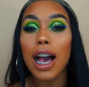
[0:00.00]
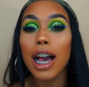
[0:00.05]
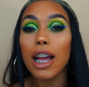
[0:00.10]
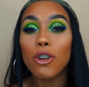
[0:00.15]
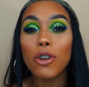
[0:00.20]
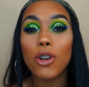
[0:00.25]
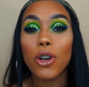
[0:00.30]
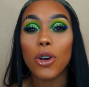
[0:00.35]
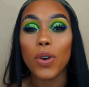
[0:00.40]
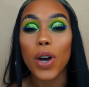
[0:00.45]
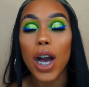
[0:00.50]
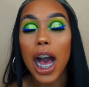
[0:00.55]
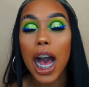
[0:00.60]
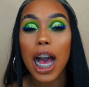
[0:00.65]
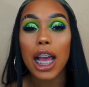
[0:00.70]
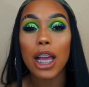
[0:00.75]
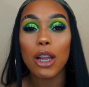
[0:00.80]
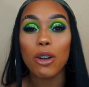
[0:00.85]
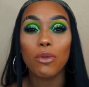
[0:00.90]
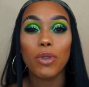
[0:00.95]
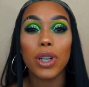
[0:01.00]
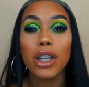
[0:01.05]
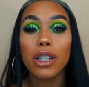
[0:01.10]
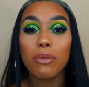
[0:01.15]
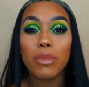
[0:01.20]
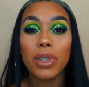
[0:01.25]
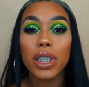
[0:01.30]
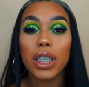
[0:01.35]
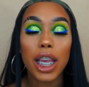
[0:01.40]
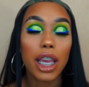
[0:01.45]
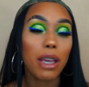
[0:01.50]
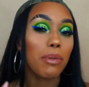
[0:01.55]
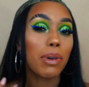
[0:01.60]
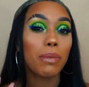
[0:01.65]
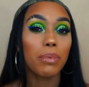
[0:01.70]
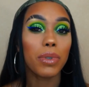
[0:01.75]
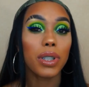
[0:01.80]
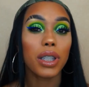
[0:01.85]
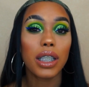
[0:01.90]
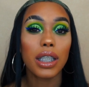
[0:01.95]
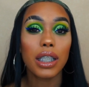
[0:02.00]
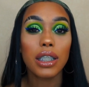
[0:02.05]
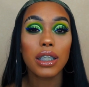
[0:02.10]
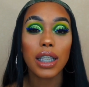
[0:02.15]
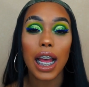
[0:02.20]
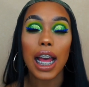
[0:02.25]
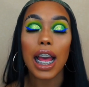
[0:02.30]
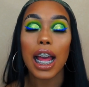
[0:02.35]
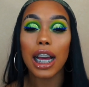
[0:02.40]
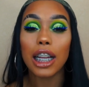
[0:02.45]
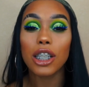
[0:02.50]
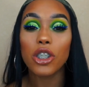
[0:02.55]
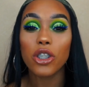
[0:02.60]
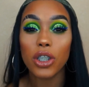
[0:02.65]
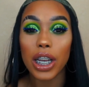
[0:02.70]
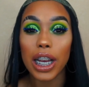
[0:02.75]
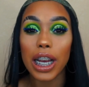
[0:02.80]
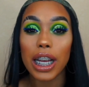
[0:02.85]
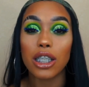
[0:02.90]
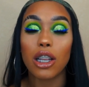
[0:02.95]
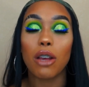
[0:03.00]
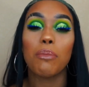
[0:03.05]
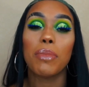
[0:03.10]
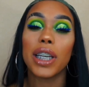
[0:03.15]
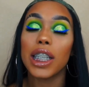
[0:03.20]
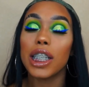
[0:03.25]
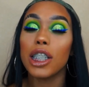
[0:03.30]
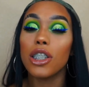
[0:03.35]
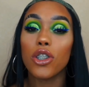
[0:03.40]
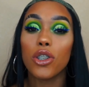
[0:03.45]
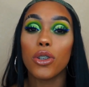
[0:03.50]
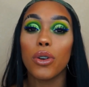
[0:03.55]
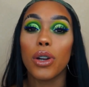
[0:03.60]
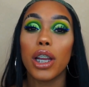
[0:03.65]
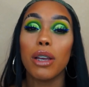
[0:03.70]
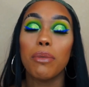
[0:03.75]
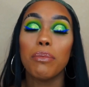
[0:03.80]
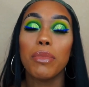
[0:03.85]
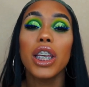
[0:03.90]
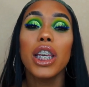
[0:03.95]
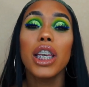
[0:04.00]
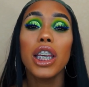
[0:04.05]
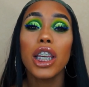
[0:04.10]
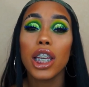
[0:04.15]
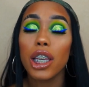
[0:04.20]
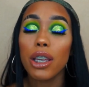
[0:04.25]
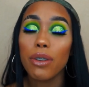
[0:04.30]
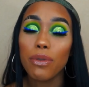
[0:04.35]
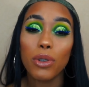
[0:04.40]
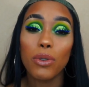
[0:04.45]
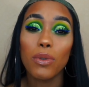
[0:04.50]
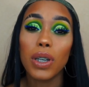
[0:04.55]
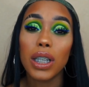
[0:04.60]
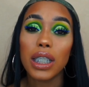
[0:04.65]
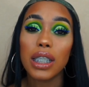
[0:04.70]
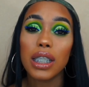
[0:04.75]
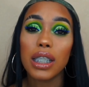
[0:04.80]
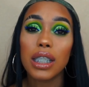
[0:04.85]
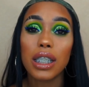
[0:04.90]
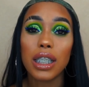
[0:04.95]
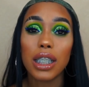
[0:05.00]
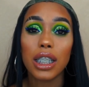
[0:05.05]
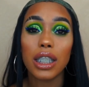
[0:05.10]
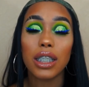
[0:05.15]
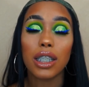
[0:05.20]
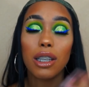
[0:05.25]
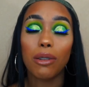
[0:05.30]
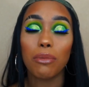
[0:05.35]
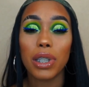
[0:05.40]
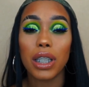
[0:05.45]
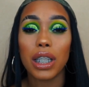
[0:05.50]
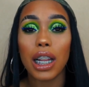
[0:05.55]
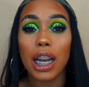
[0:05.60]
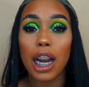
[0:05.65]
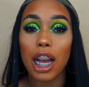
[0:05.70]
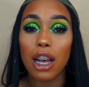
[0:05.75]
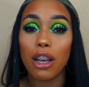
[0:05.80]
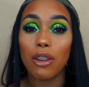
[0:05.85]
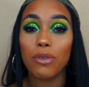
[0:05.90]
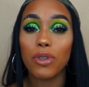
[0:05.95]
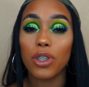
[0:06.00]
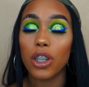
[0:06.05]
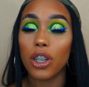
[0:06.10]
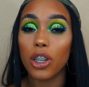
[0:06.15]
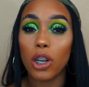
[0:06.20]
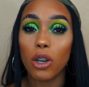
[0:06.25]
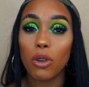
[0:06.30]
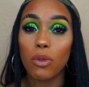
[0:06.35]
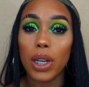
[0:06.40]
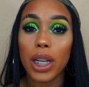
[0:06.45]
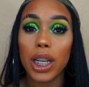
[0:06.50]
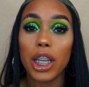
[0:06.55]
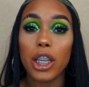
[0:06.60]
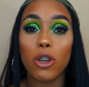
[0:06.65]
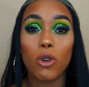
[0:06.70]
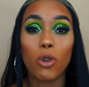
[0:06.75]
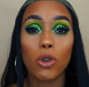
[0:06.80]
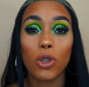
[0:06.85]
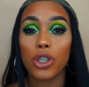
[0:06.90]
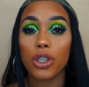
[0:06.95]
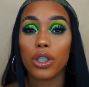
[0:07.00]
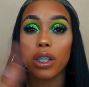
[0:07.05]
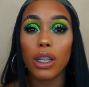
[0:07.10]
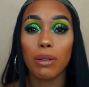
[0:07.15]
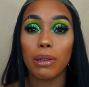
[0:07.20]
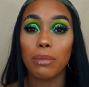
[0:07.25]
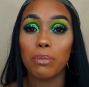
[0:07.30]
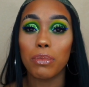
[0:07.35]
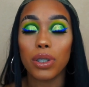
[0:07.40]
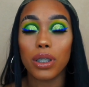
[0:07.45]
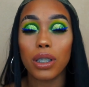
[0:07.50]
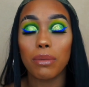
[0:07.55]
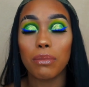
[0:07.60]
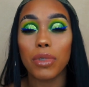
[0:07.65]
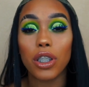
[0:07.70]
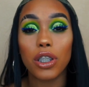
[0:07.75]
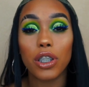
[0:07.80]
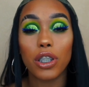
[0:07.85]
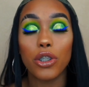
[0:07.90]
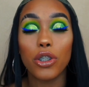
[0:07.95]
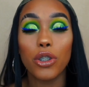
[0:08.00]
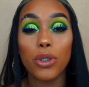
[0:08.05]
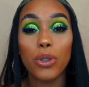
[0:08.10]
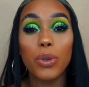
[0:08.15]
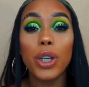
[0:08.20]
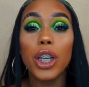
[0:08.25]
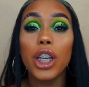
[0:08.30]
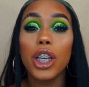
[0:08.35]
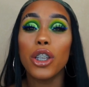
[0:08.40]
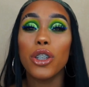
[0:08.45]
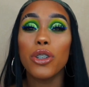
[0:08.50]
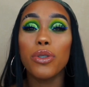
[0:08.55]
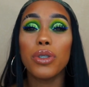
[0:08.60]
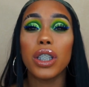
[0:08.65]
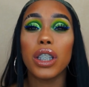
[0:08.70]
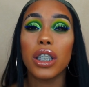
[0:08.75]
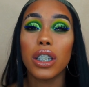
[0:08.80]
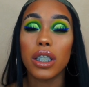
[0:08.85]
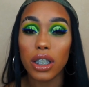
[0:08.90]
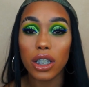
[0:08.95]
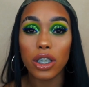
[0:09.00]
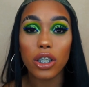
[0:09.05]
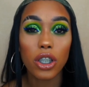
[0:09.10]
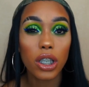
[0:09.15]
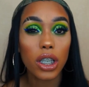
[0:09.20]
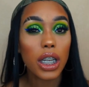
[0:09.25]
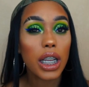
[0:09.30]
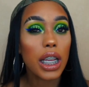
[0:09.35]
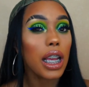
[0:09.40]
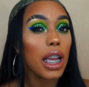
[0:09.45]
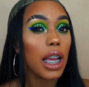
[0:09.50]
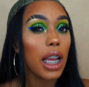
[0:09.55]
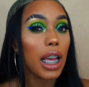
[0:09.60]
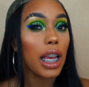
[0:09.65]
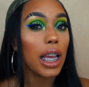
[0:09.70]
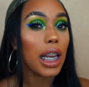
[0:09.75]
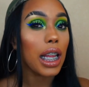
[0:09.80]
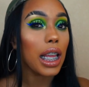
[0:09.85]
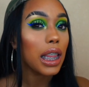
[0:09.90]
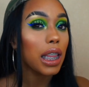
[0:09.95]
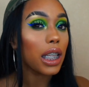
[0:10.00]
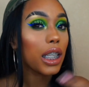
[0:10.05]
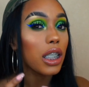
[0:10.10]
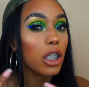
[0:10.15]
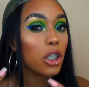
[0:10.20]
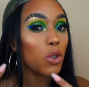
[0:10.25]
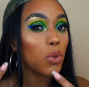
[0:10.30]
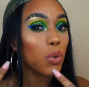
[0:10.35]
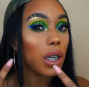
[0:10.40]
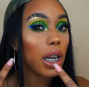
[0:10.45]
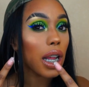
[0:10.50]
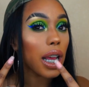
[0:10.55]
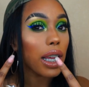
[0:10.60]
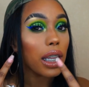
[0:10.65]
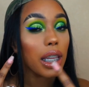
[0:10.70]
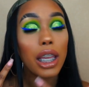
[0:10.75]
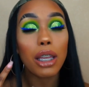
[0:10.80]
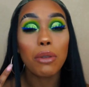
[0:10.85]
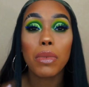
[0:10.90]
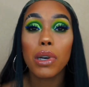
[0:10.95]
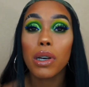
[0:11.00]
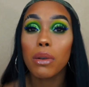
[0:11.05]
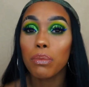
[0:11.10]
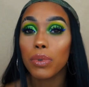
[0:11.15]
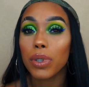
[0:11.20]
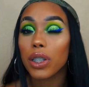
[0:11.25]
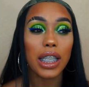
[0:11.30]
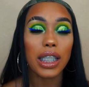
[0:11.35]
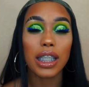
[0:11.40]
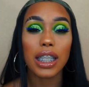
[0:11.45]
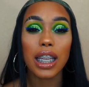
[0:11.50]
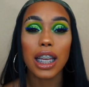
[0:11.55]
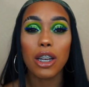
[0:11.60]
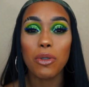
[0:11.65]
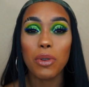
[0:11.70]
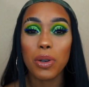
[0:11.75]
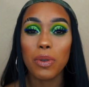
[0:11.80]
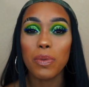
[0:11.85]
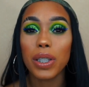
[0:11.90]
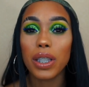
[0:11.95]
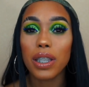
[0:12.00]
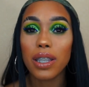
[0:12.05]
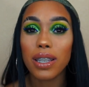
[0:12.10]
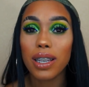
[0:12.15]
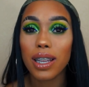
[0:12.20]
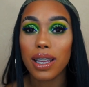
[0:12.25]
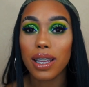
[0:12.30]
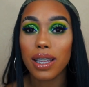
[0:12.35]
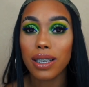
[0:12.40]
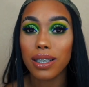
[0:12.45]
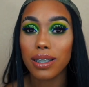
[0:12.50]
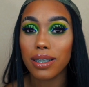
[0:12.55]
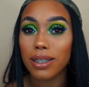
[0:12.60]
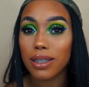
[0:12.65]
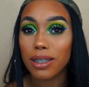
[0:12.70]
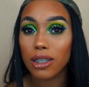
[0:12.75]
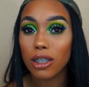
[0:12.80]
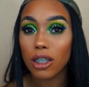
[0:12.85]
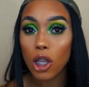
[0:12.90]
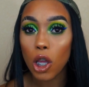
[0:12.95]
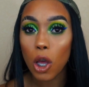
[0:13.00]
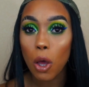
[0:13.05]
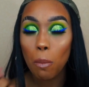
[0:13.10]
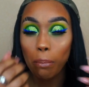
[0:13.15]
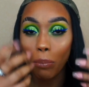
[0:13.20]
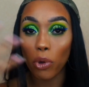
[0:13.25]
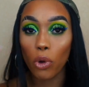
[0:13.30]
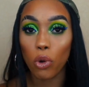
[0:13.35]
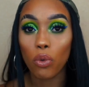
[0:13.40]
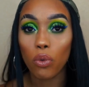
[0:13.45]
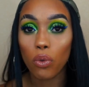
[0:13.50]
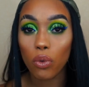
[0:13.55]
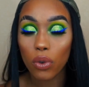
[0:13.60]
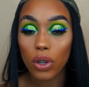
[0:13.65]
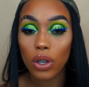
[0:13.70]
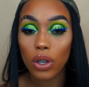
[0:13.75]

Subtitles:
I don't know, I randomly came up with this. I asked you guys on my Instagram if you wanted to see something that I've done already or just come up with something new using glitter, and this is what I came up with. I just kind of went with it and poof,